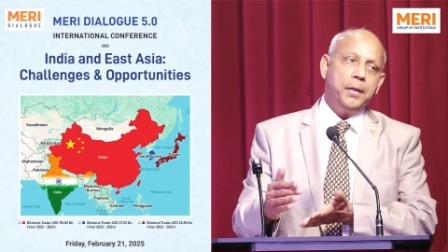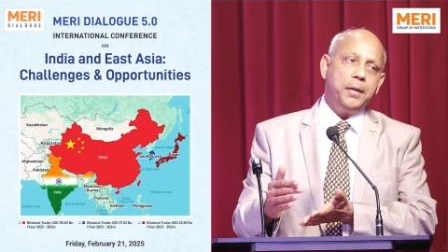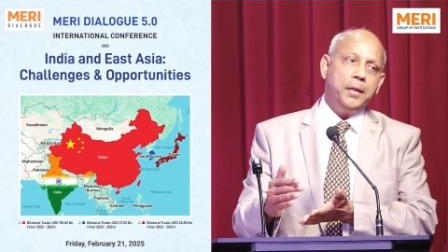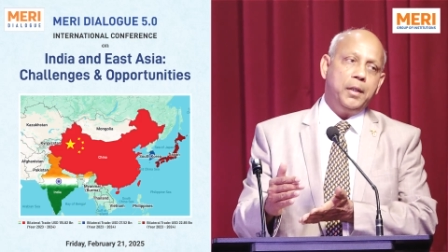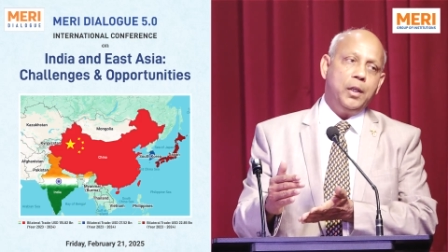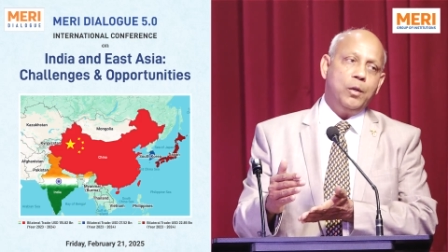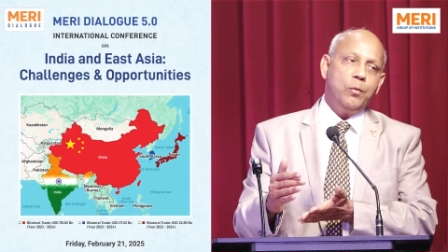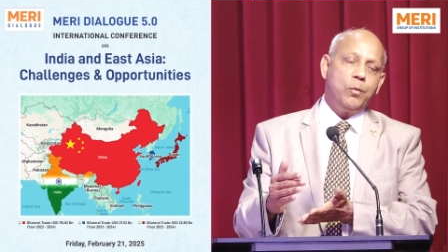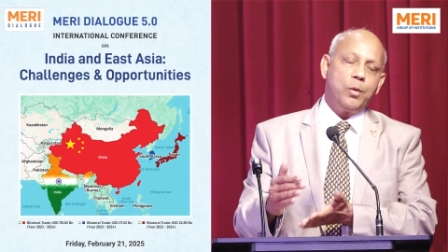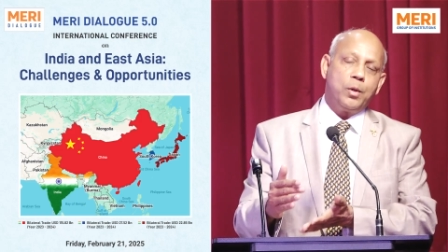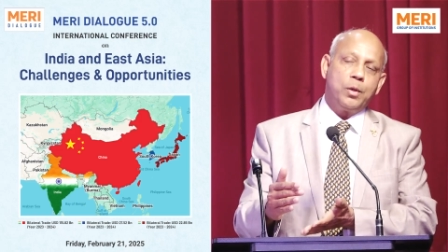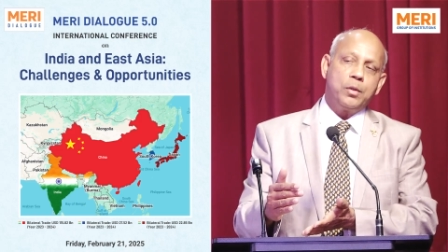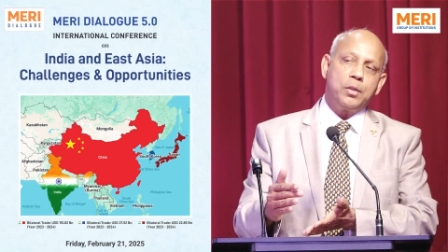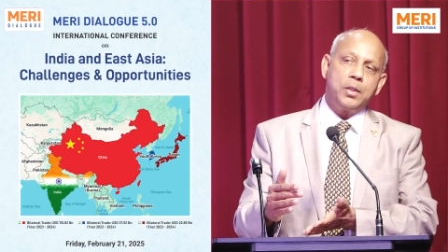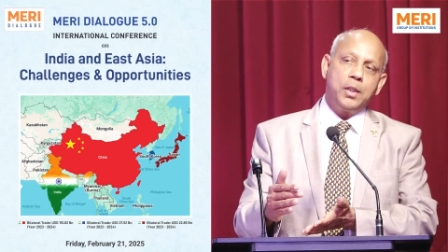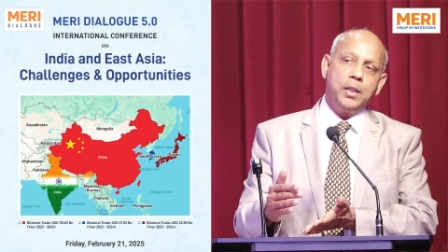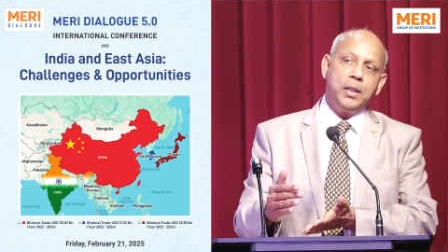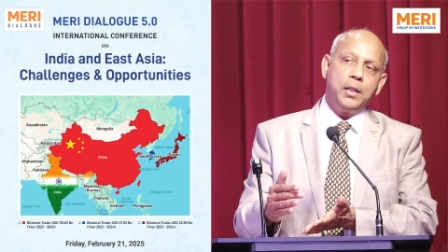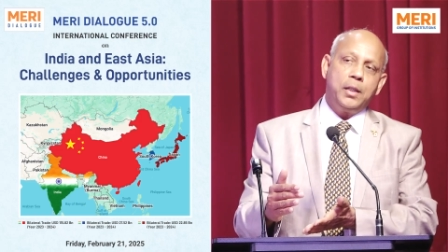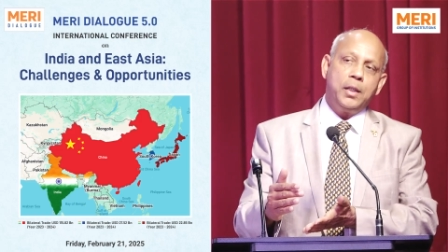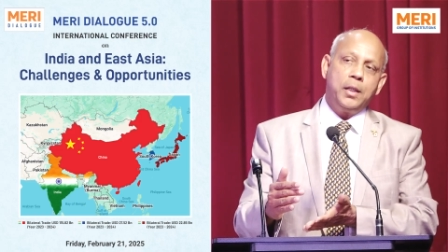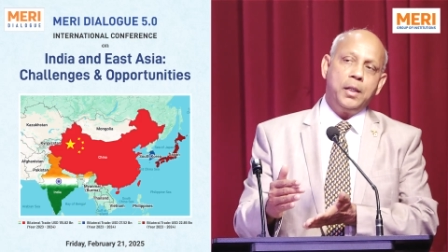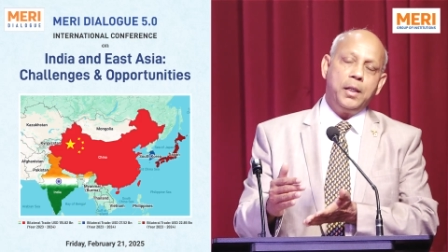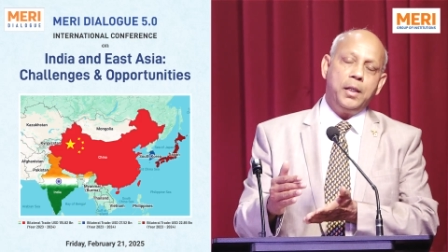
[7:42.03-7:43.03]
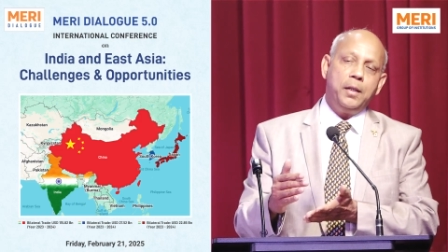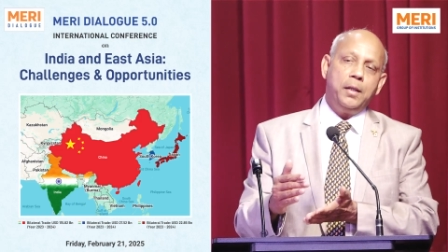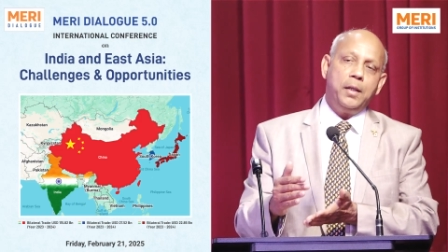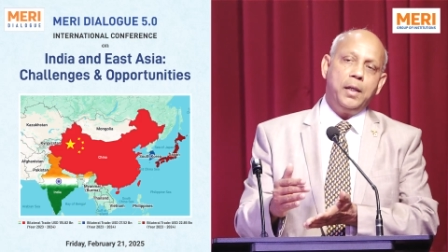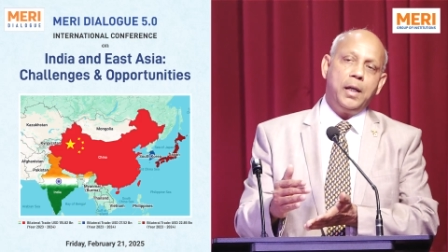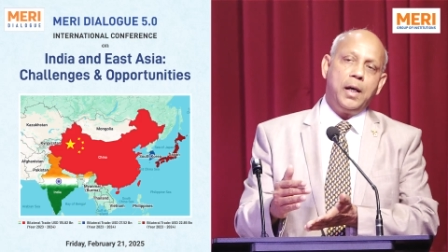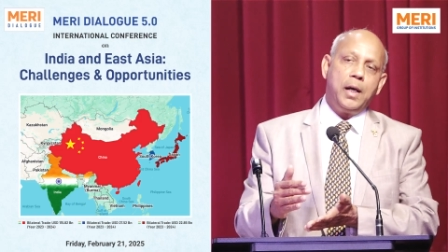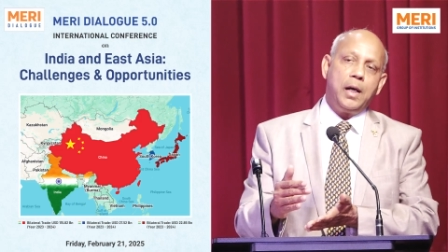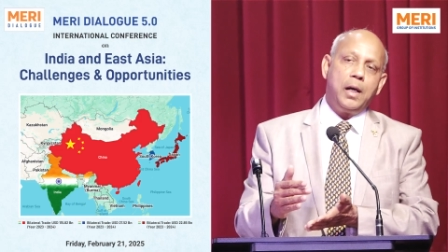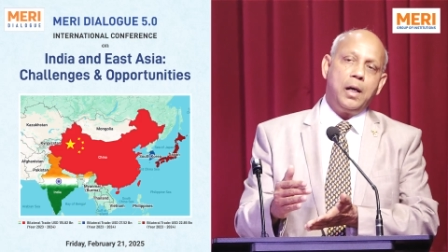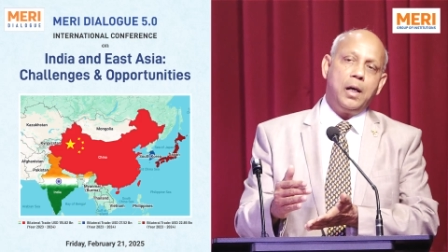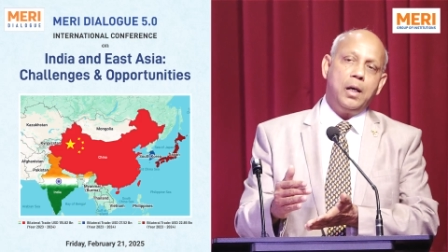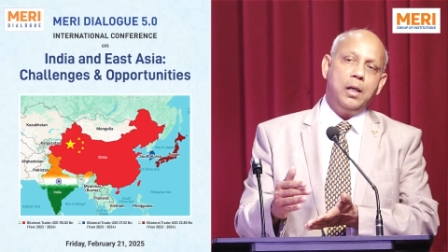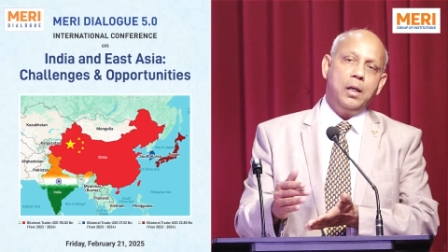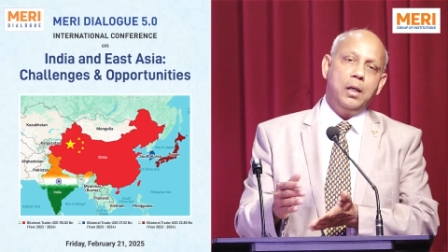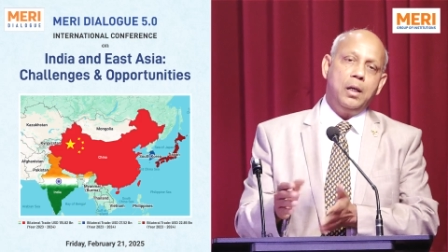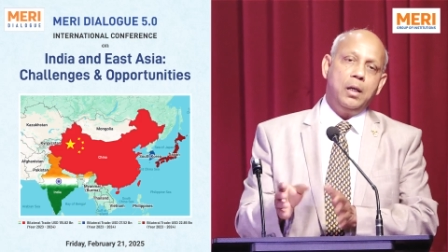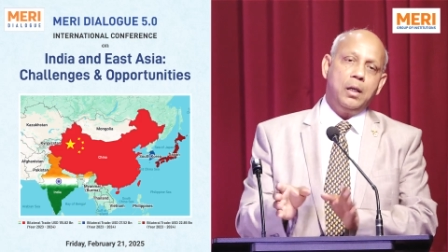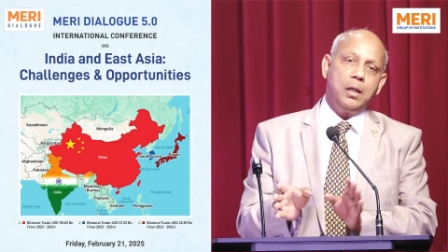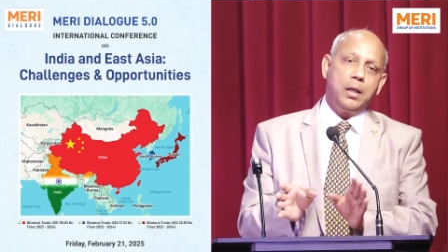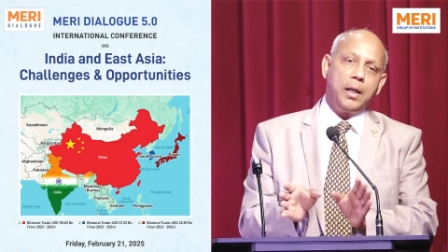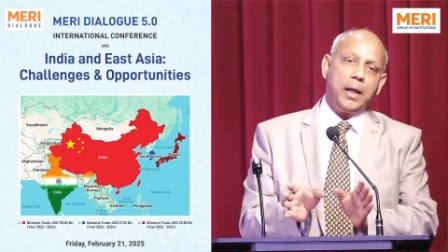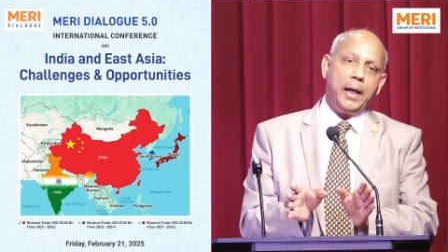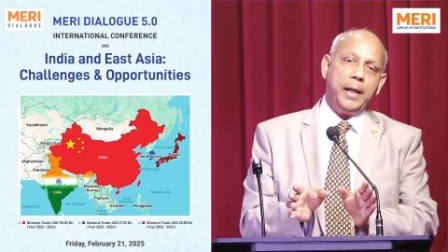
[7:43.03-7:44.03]
they were thinking India
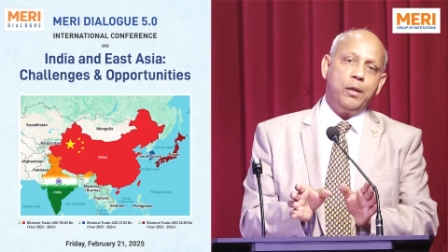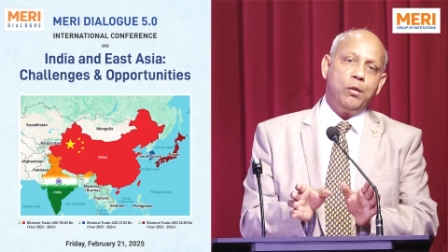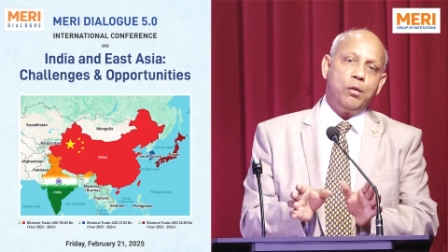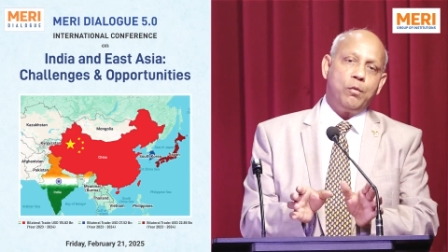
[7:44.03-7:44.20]
kind